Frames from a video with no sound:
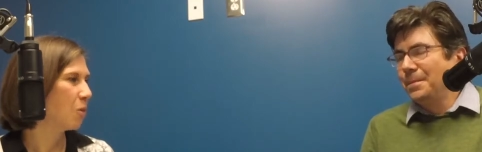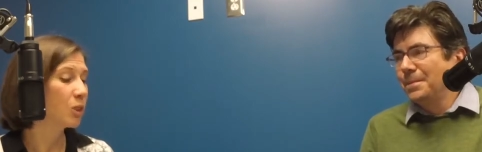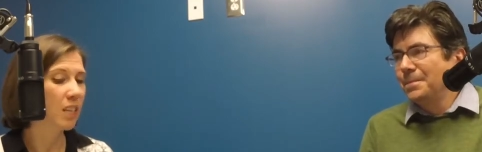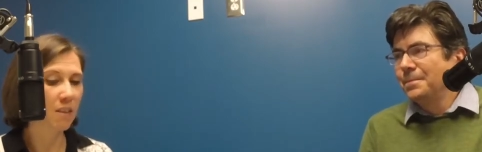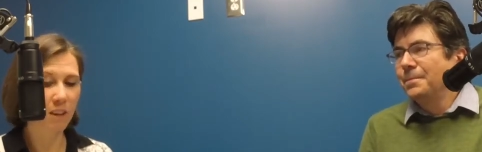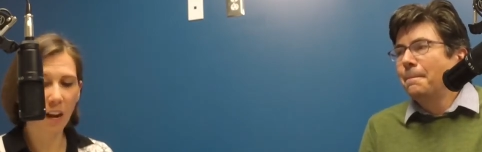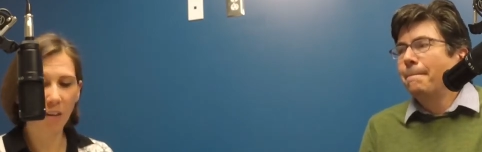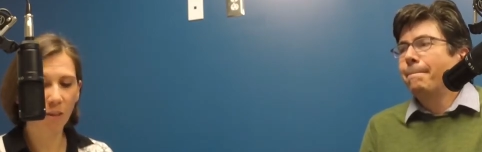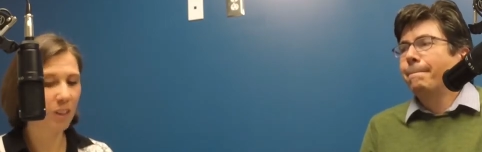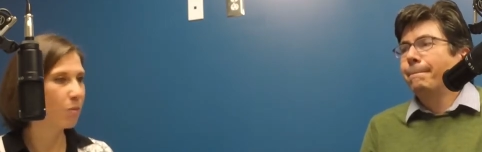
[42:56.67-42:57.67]
Speaker 1: Well, David,
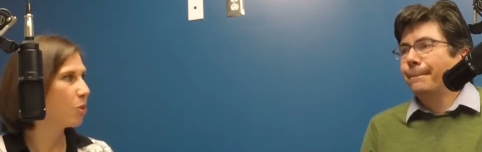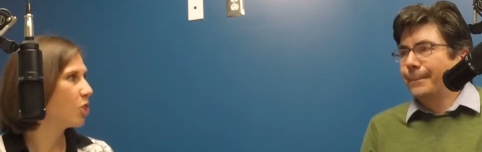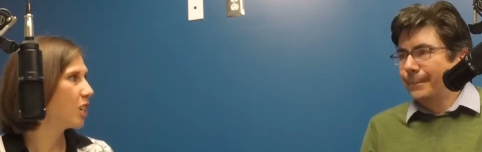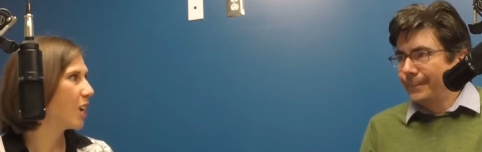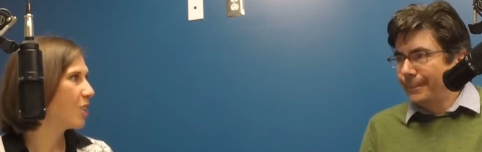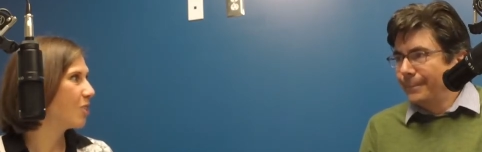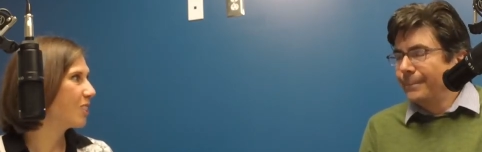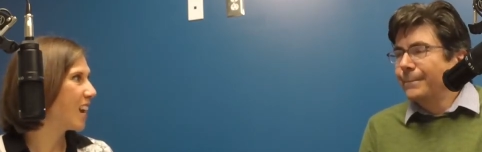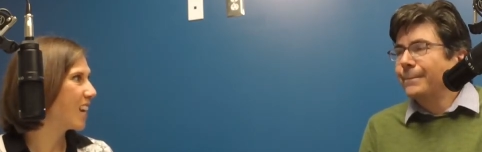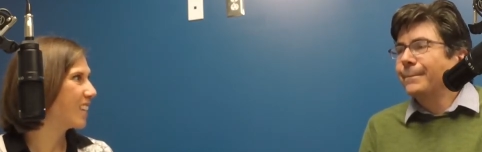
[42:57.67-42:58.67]
I really appreciate
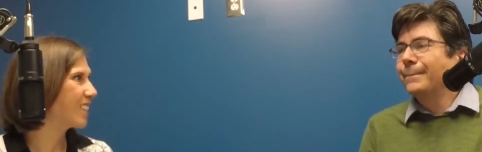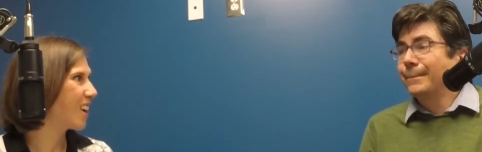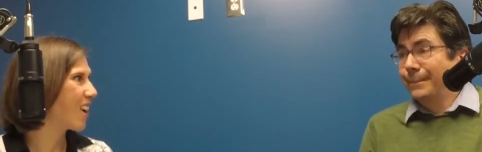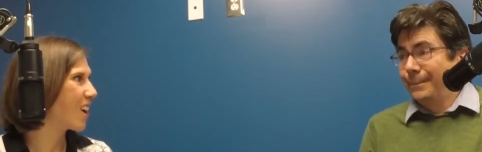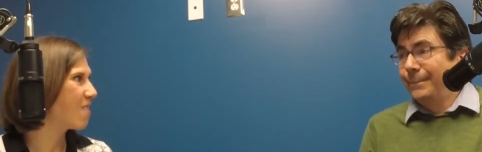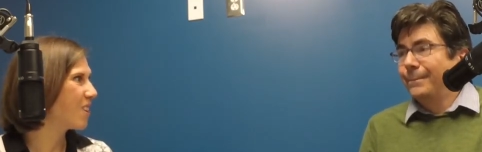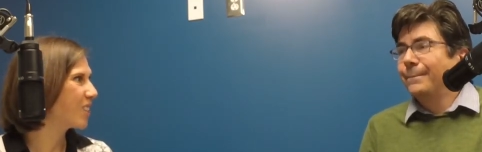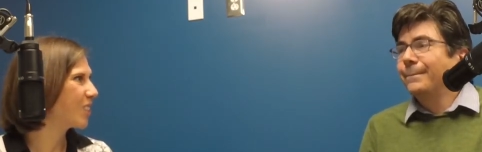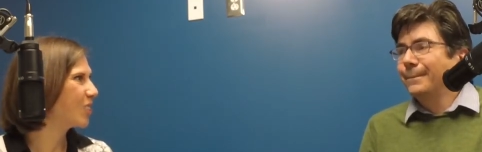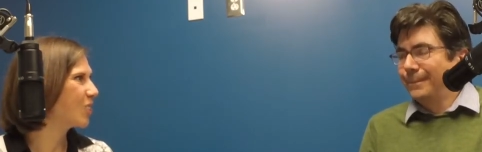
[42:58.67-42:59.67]
you taking the
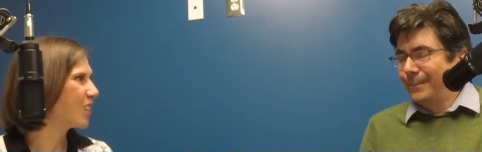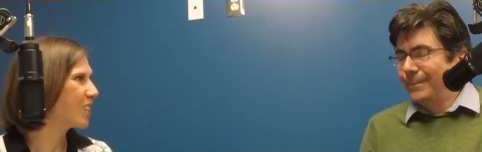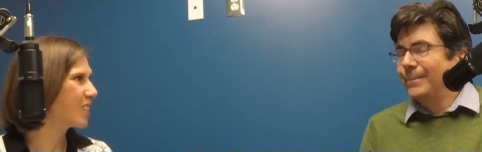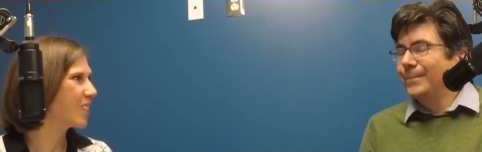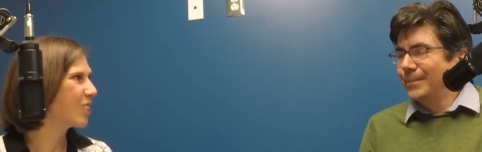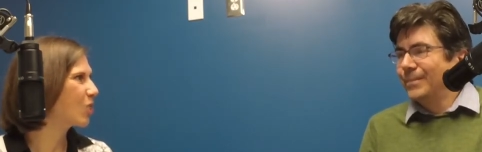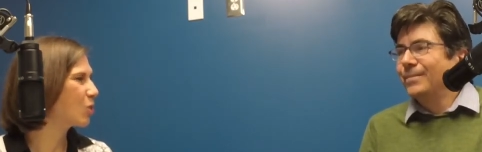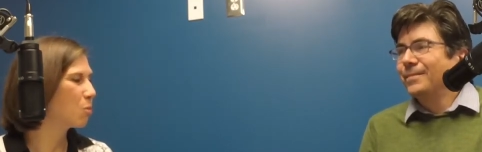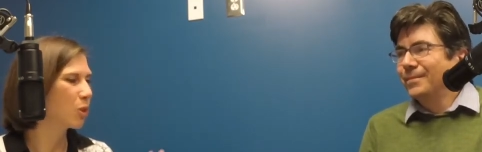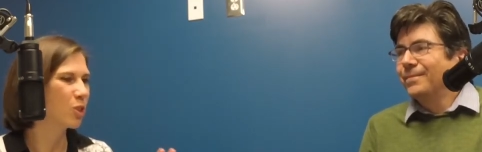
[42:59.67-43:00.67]
time to do this. It's
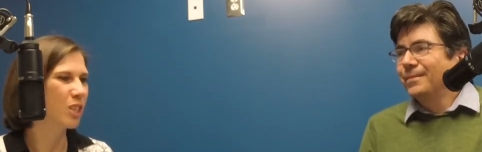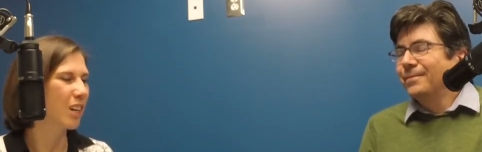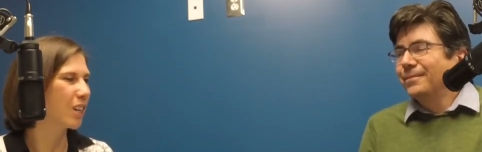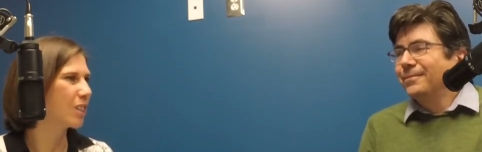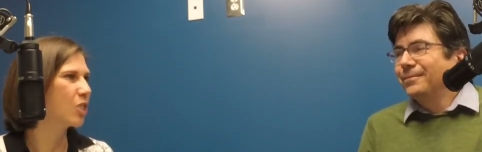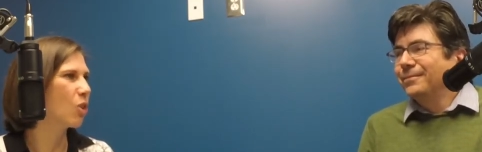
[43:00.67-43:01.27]
super interesting. I could